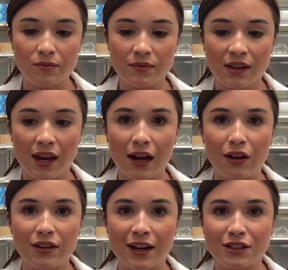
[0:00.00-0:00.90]
Cal
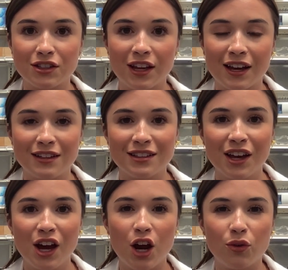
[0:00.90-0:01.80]
actually has
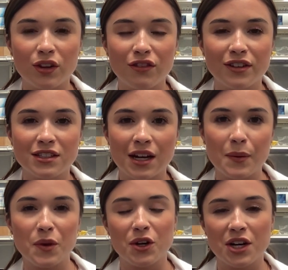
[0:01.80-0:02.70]
a really fun time
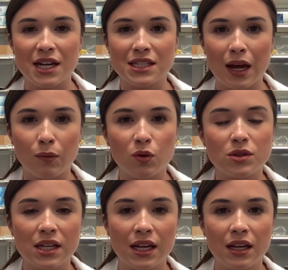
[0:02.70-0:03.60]
with our nighttime
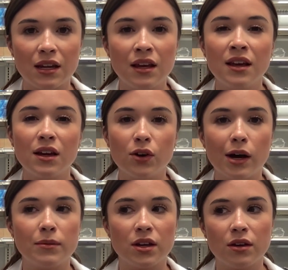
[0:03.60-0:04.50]
routine. He'll help
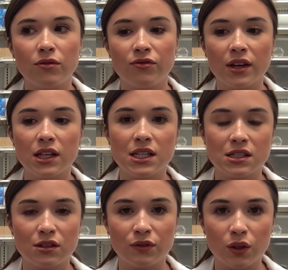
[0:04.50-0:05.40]
me fill his
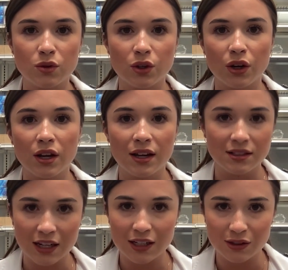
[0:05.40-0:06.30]
diffuser. He
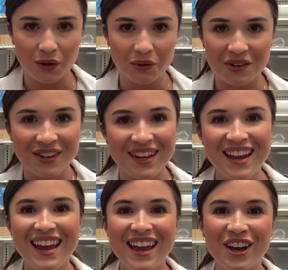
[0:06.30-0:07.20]
got his own.
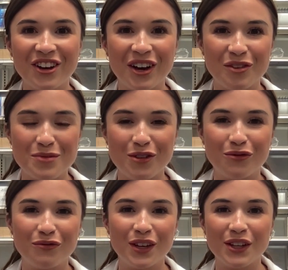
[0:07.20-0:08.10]
He'll help me
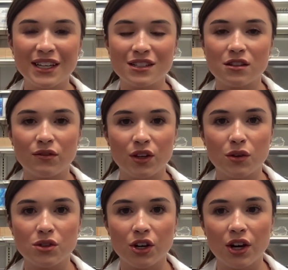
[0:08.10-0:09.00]
fill his
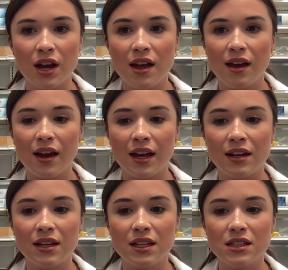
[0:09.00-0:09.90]
diffuser, and
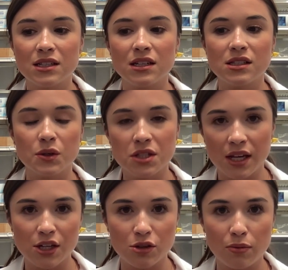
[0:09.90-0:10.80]
it is an
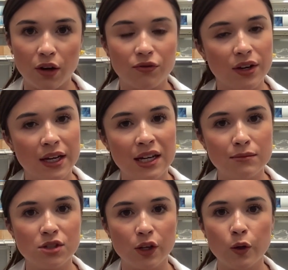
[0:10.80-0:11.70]
association part for him
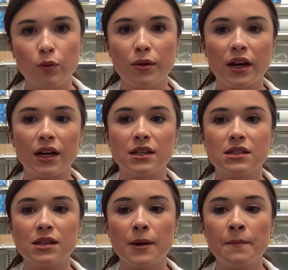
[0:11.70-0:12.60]
too, because
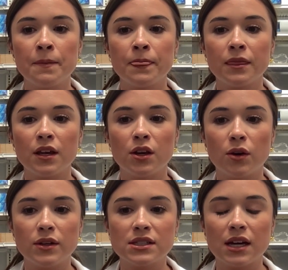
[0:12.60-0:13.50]

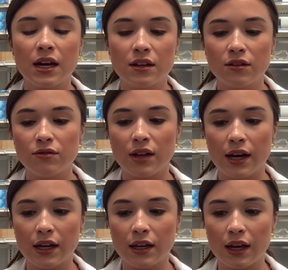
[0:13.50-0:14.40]
it's kind of
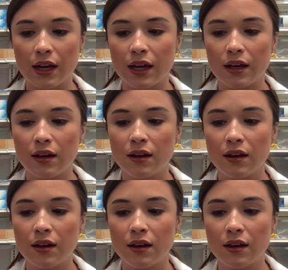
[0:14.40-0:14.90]
like a